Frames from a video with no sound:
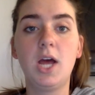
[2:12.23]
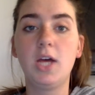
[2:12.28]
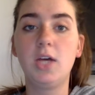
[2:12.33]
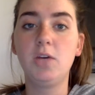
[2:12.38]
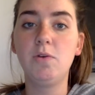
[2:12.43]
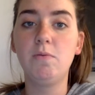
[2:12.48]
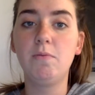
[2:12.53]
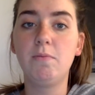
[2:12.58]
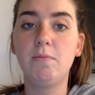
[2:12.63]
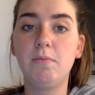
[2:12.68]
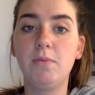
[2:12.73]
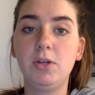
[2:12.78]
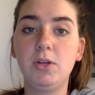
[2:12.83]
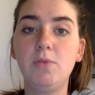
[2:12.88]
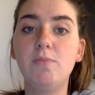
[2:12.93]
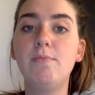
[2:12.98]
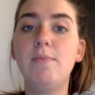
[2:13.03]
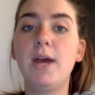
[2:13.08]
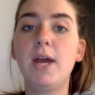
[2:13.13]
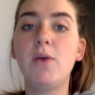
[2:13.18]
You
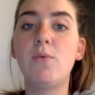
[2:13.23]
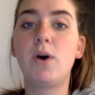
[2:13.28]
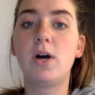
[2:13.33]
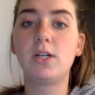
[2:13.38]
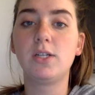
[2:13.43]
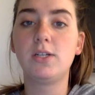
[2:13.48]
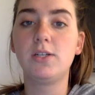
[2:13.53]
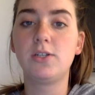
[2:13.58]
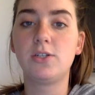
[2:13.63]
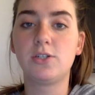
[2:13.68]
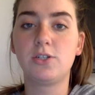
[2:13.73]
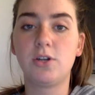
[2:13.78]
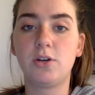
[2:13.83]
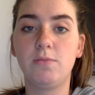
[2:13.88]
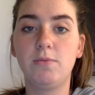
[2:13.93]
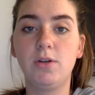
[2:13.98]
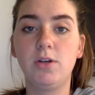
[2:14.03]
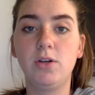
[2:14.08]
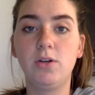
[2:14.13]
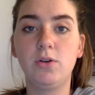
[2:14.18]
may want to
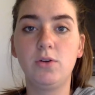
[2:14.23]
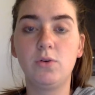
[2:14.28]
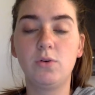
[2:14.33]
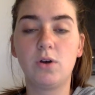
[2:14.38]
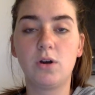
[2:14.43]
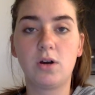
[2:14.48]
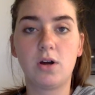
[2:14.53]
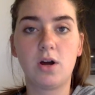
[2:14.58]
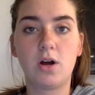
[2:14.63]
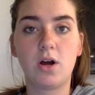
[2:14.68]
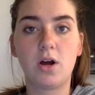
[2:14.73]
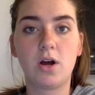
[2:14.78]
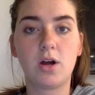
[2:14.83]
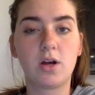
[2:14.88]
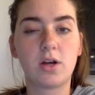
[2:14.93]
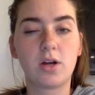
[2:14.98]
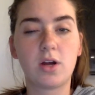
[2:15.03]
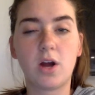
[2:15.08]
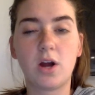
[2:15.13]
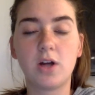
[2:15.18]
distribute
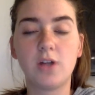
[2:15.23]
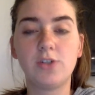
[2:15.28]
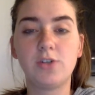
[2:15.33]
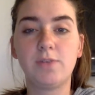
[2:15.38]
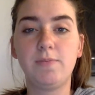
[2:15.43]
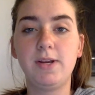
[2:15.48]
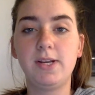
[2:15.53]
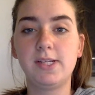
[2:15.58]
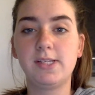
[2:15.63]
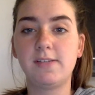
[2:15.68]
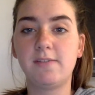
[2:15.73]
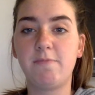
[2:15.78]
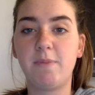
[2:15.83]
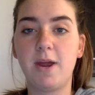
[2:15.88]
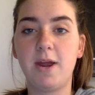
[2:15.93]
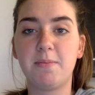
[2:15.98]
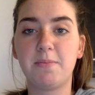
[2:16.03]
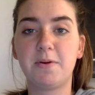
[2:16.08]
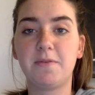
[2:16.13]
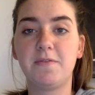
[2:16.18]
cards or pieces of
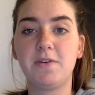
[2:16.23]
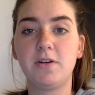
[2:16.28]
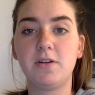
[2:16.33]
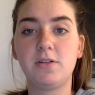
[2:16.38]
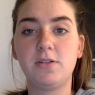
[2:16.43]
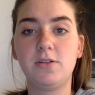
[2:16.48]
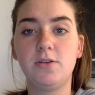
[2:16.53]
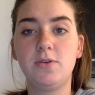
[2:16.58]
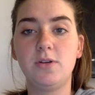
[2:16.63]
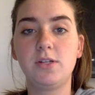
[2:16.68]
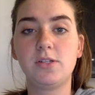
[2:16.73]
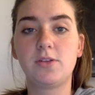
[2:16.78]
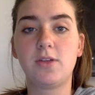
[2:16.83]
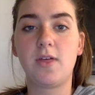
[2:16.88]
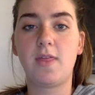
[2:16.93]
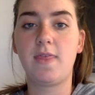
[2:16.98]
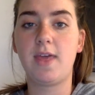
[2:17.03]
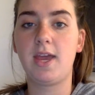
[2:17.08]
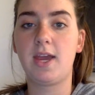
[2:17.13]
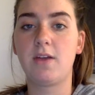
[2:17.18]
paper for your students so
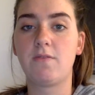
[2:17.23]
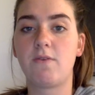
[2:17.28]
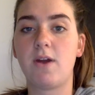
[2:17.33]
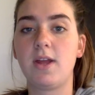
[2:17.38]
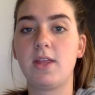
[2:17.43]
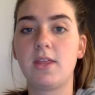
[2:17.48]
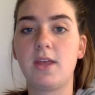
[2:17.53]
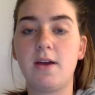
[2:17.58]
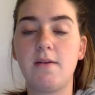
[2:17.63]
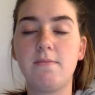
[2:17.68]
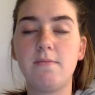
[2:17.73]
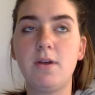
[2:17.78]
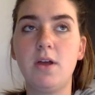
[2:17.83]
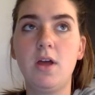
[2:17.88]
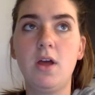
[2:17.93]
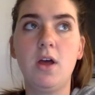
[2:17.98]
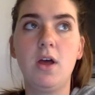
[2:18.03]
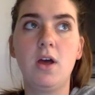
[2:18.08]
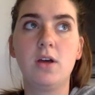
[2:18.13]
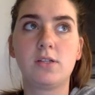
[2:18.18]
that they can write them.
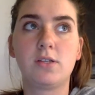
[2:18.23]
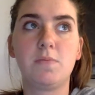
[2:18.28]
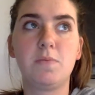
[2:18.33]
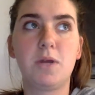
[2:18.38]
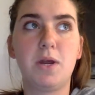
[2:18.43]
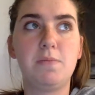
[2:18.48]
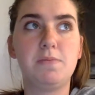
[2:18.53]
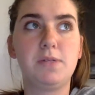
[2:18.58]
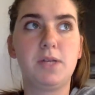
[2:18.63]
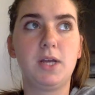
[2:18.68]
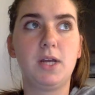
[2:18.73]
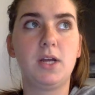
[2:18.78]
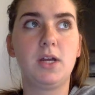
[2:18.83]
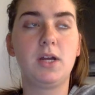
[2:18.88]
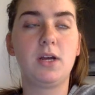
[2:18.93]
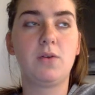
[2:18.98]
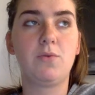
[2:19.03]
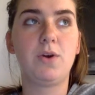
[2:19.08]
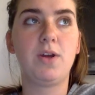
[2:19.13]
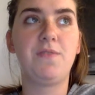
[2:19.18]
Sometimes
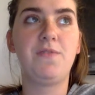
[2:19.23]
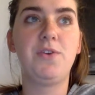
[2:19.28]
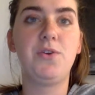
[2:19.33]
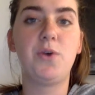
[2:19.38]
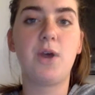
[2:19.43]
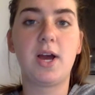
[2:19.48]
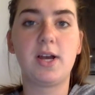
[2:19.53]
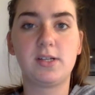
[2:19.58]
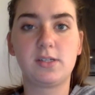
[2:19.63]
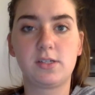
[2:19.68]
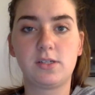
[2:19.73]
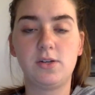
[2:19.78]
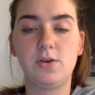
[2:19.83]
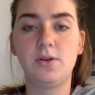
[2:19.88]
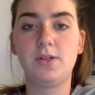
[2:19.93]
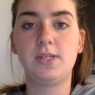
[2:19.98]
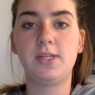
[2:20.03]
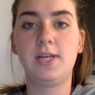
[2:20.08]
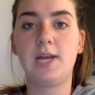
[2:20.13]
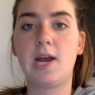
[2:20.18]
if you ask
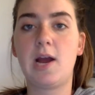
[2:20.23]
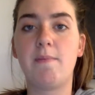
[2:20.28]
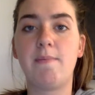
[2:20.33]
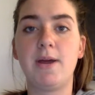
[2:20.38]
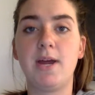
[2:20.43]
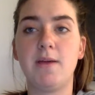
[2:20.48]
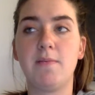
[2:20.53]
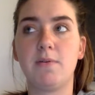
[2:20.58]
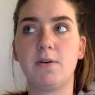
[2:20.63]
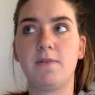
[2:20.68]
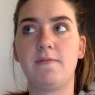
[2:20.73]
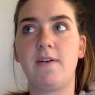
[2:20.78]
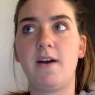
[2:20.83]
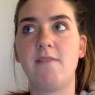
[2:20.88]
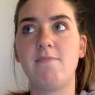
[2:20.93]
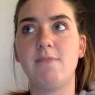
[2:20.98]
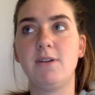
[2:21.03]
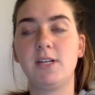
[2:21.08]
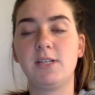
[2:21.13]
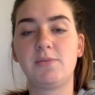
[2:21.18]
students to take out paper
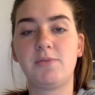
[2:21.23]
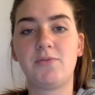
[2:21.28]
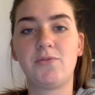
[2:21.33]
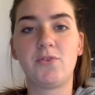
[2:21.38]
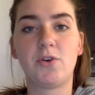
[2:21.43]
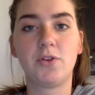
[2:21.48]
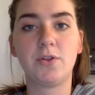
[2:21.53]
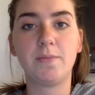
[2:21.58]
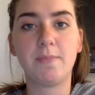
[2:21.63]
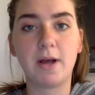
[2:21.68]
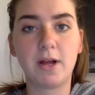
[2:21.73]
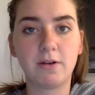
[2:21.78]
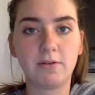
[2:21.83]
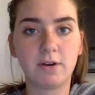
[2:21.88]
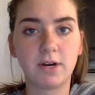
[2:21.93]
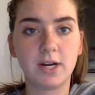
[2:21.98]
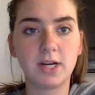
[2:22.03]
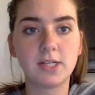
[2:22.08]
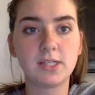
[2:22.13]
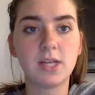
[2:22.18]
5 minutes before the bell
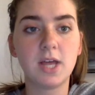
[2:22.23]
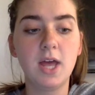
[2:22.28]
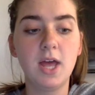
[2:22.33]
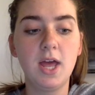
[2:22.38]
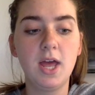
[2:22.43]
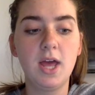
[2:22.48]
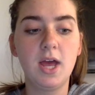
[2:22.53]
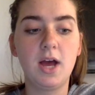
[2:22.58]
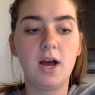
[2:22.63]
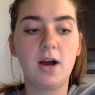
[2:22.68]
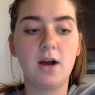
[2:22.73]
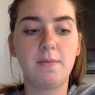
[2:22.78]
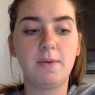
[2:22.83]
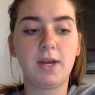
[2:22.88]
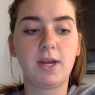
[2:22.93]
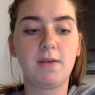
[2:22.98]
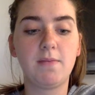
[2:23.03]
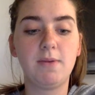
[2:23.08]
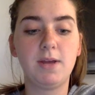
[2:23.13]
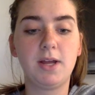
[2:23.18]
rings,
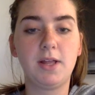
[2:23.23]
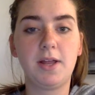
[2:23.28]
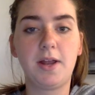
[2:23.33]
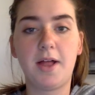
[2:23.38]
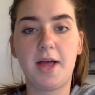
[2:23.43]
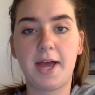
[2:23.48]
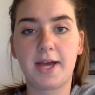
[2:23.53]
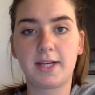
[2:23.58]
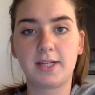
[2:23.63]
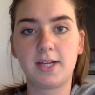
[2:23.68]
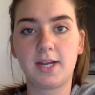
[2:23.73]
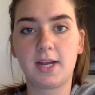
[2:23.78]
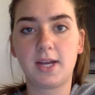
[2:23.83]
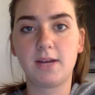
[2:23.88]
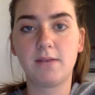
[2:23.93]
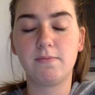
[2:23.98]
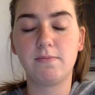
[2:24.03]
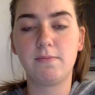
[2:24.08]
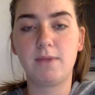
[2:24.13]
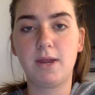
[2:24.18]
it can be a little hectic
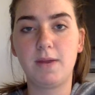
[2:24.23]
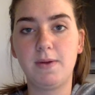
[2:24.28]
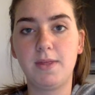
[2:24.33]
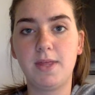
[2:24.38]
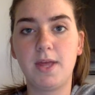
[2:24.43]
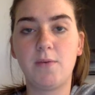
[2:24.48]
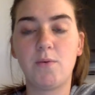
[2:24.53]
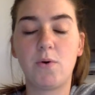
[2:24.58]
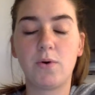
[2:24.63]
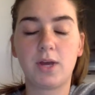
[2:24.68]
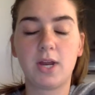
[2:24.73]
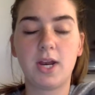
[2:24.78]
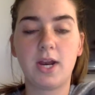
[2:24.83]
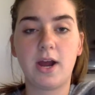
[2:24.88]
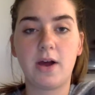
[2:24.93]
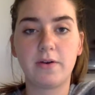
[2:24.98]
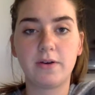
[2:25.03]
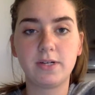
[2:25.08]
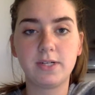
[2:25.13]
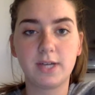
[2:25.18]
and maybe they won't get it
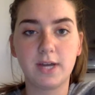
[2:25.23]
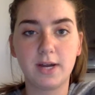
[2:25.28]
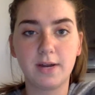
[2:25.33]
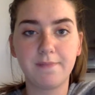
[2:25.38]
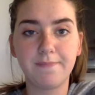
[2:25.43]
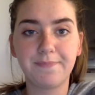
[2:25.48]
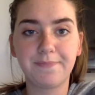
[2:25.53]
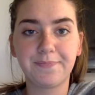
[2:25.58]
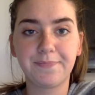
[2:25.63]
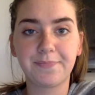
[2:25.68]
out in time.